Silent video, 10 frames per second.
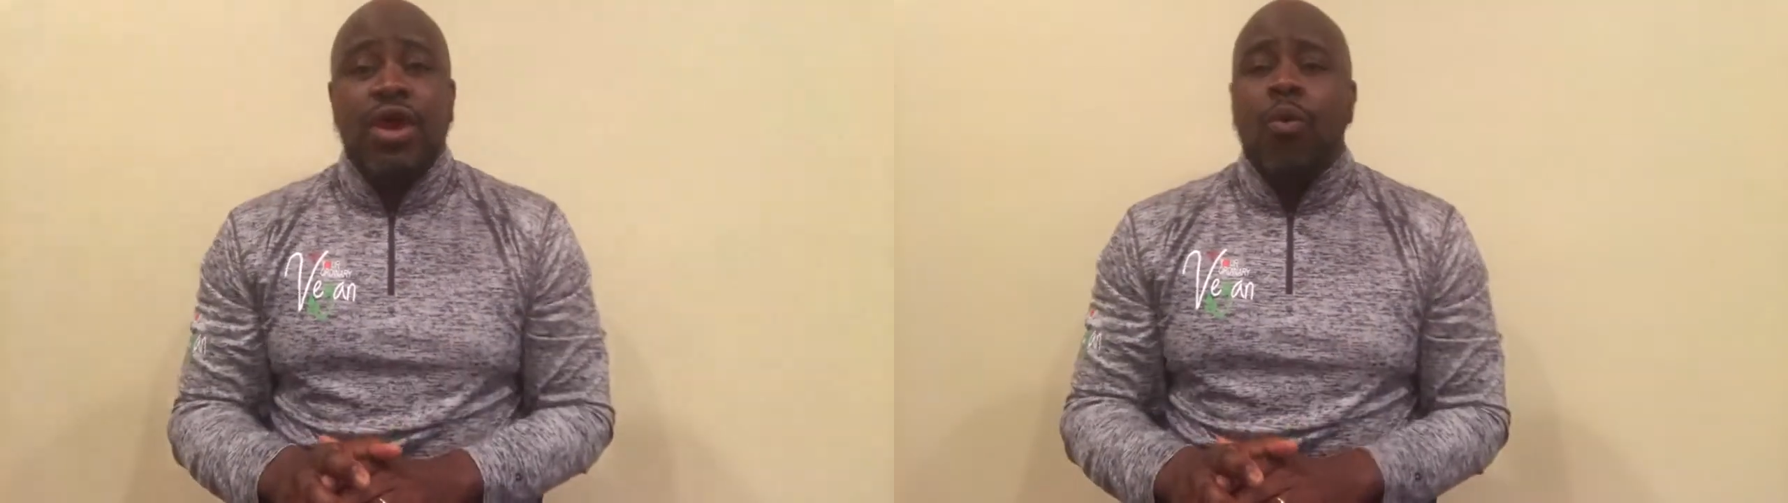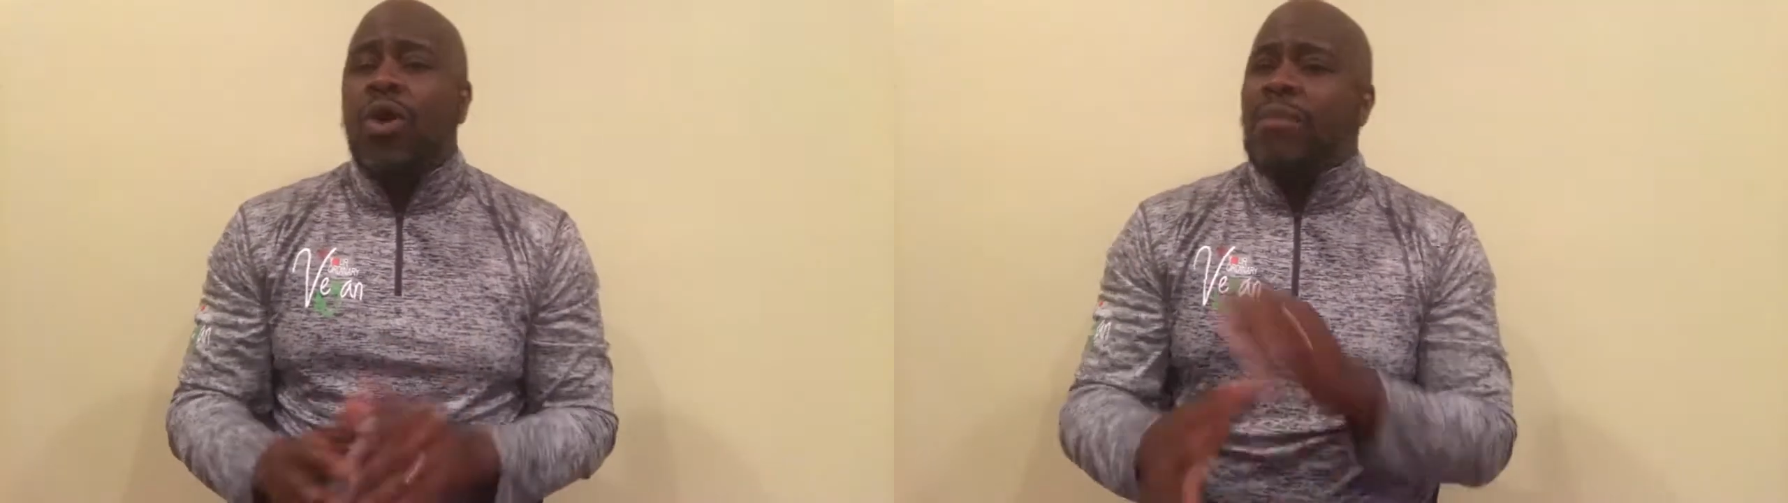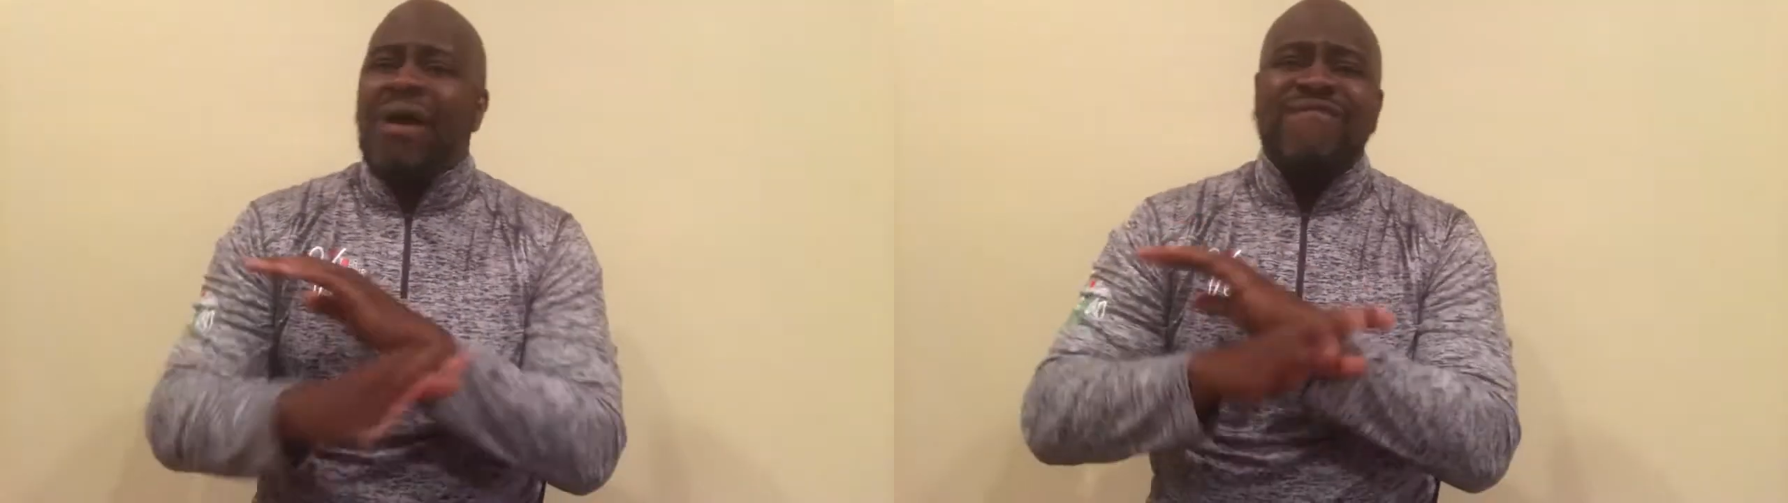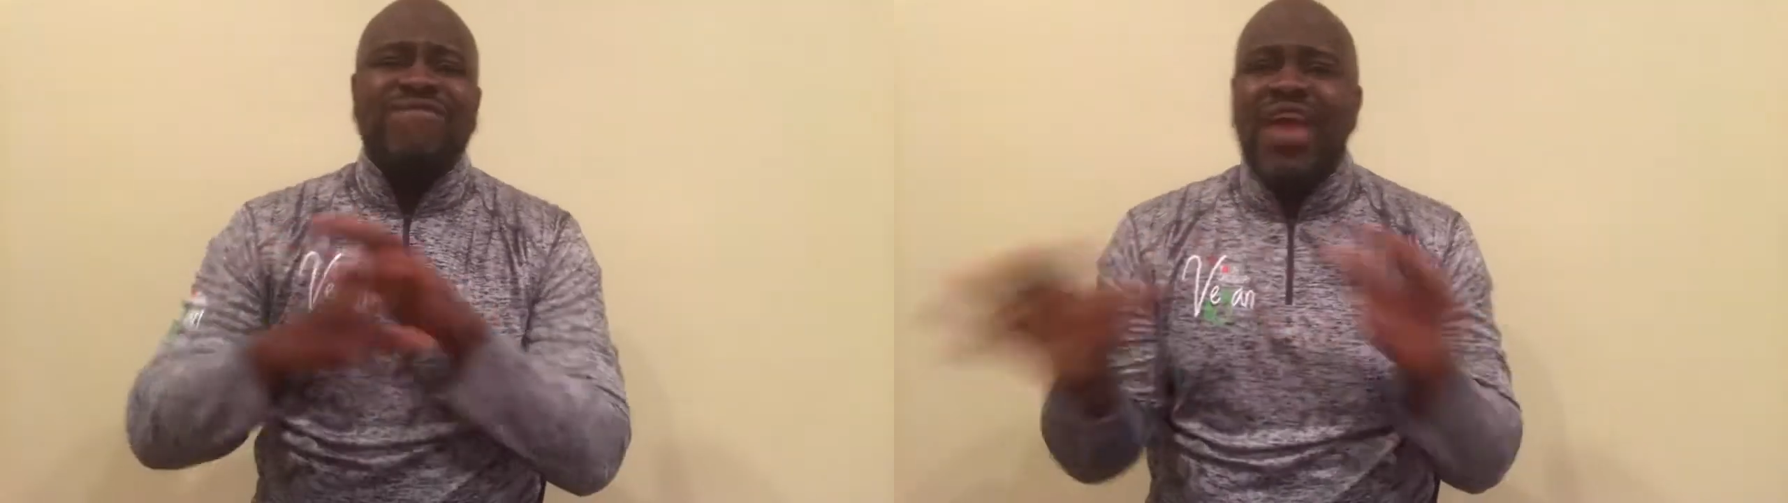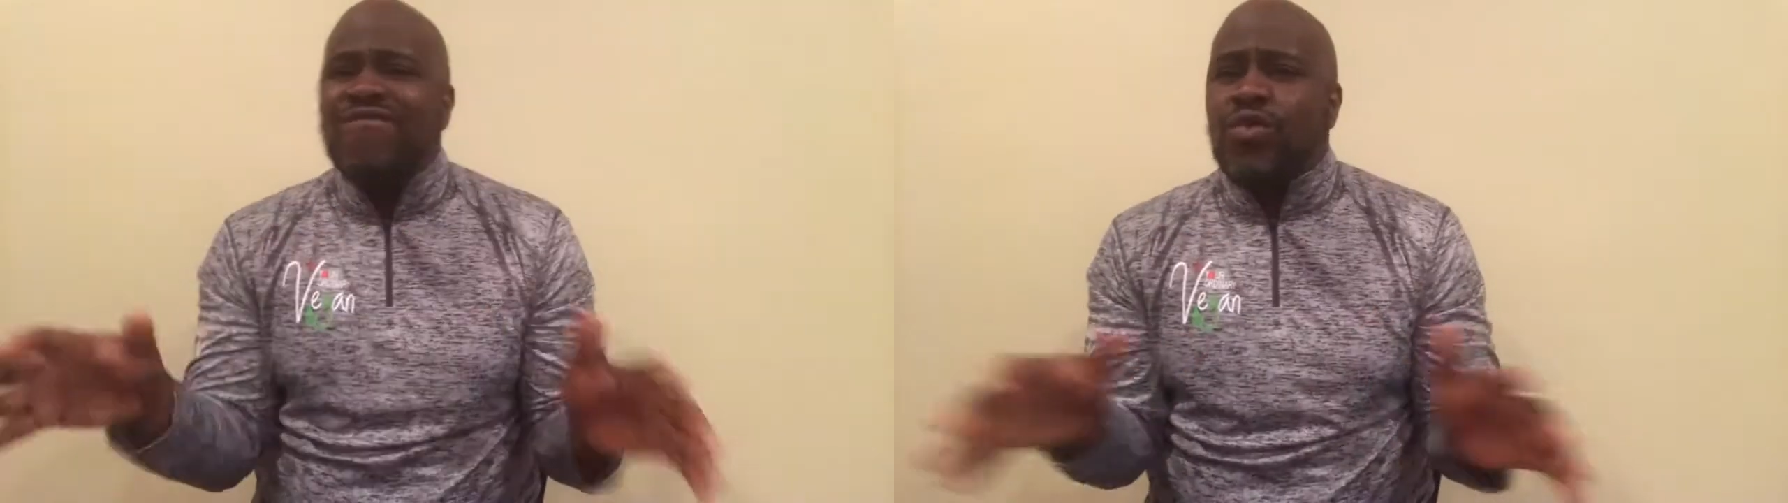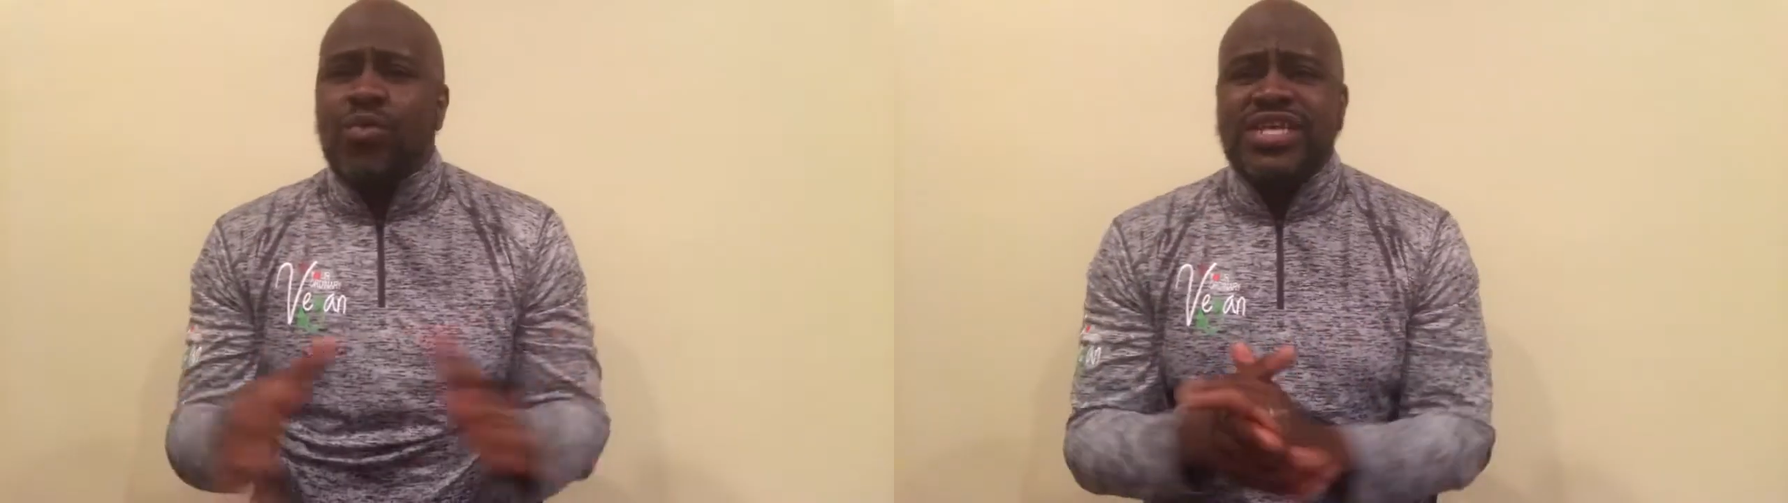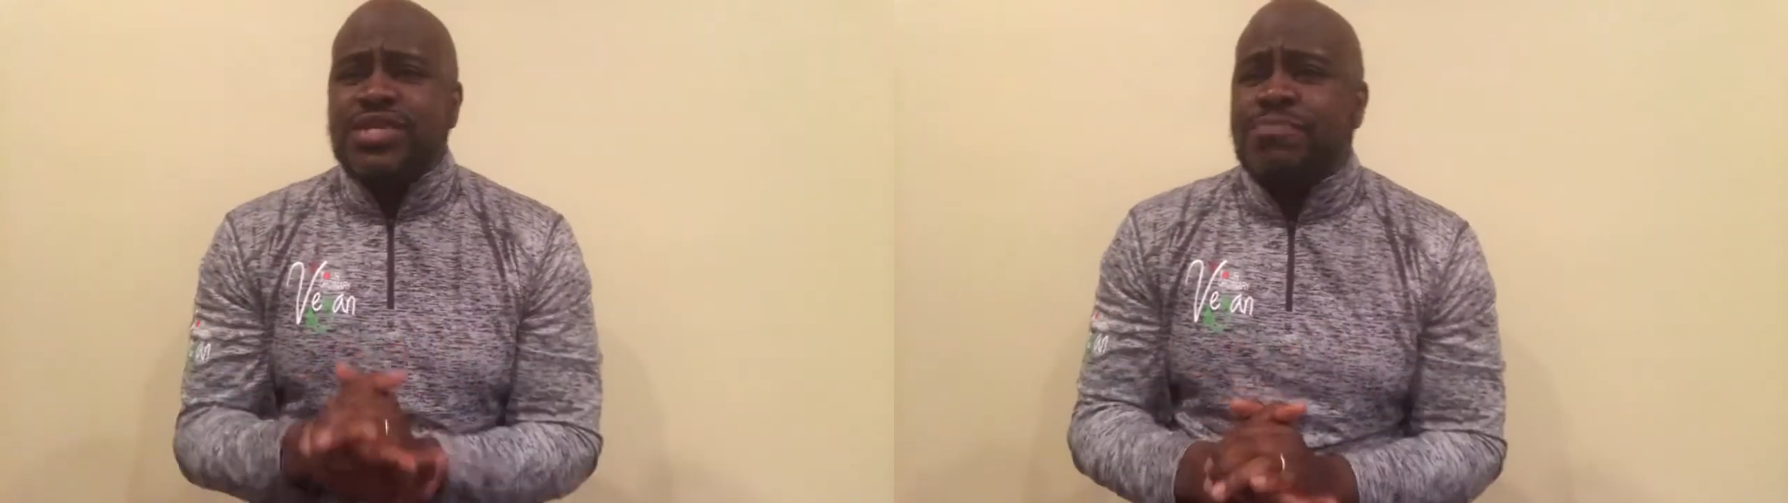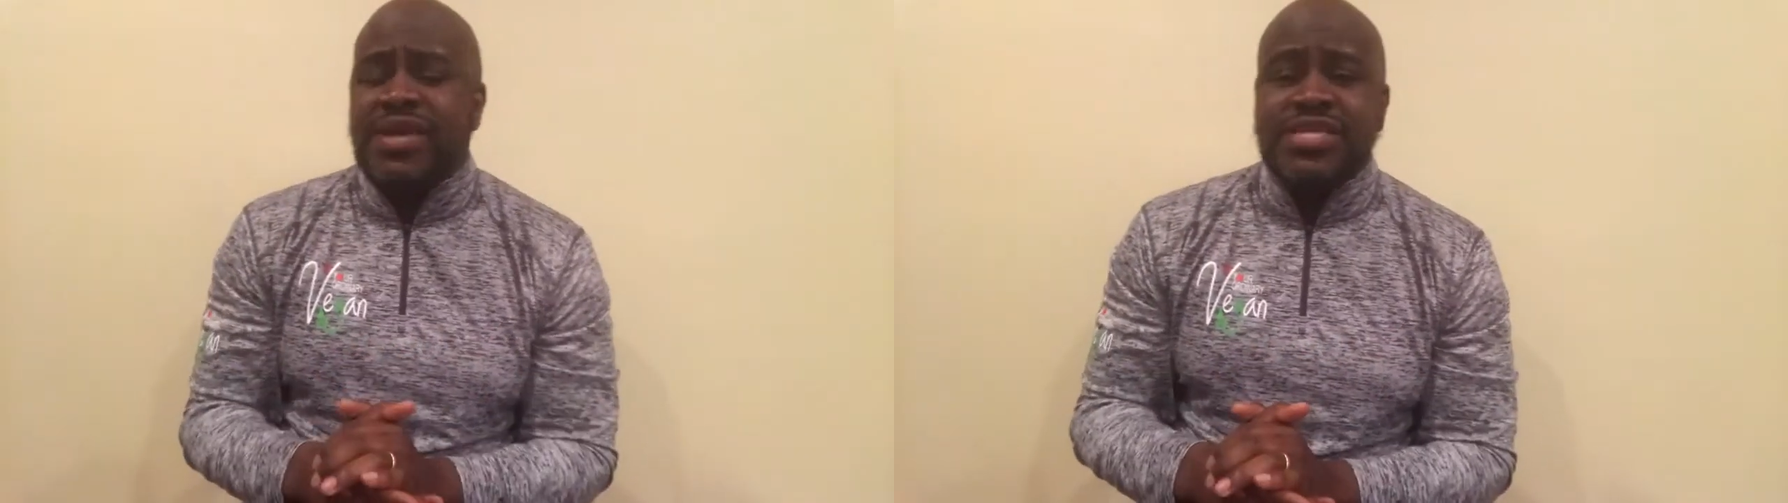One of my favorite
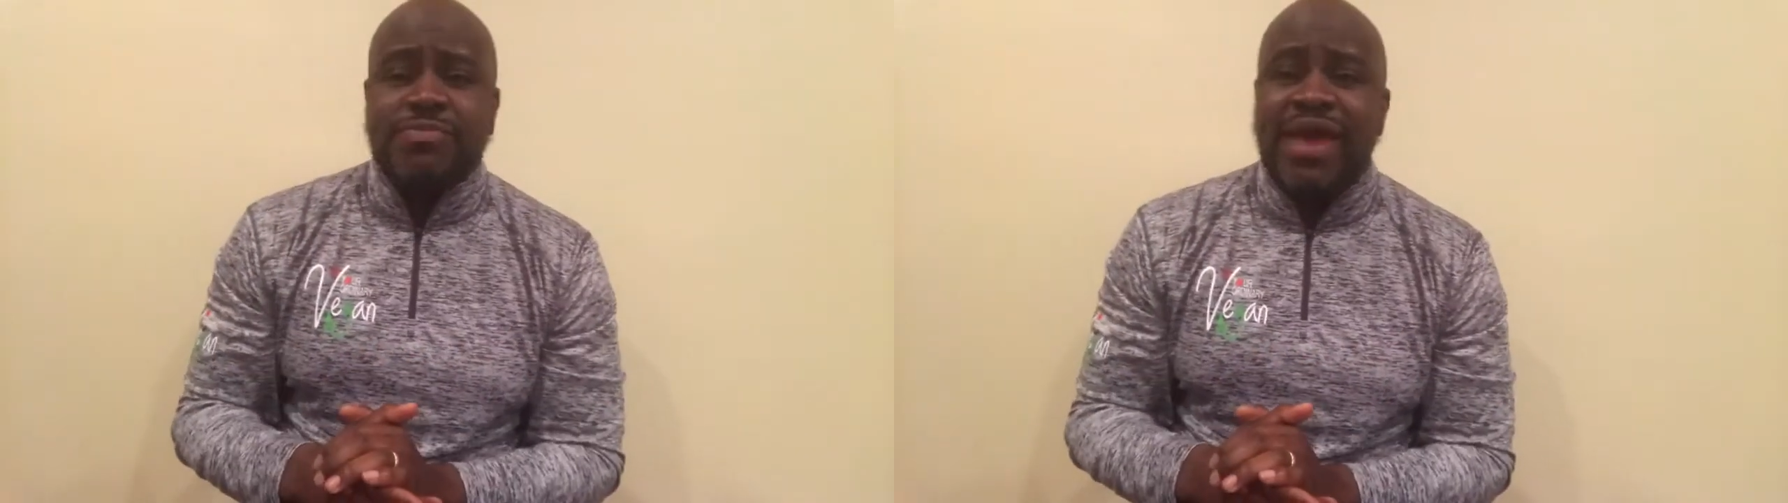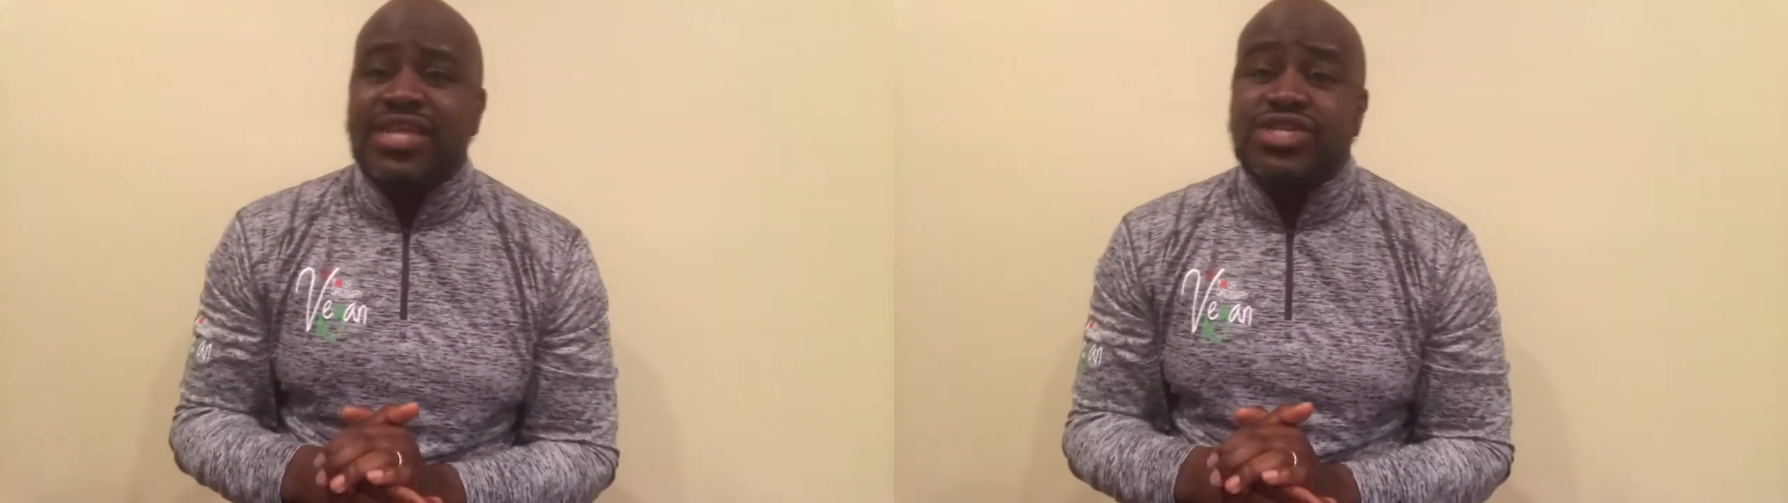recipes, man.